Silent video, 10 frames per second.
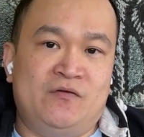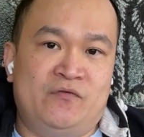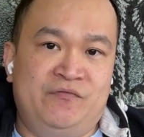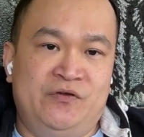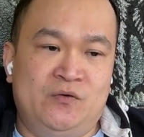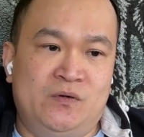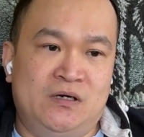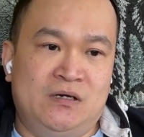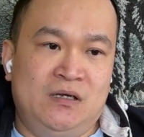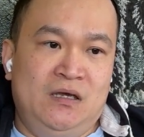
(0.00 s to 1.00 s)

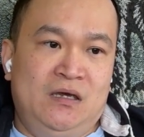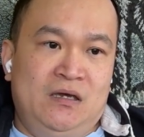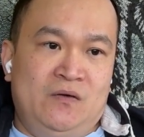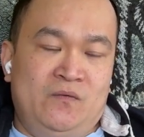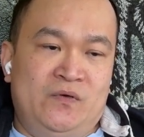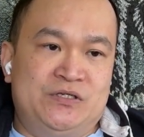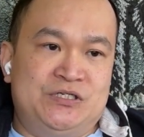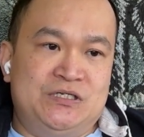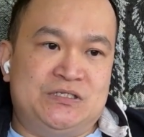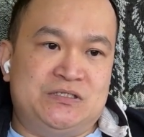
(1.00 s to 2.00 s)
reviewer, which
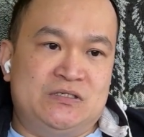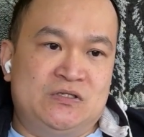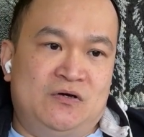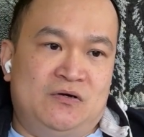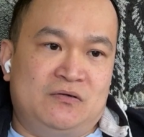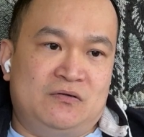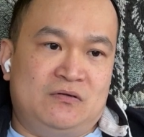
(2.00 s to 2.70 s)
is not